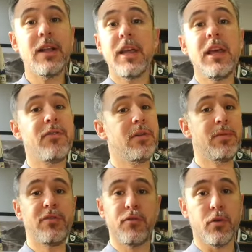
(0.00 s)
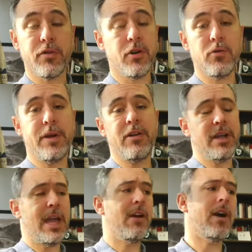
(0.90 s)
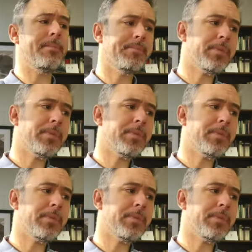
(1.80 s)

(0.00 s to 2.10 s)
even before the Homeric era.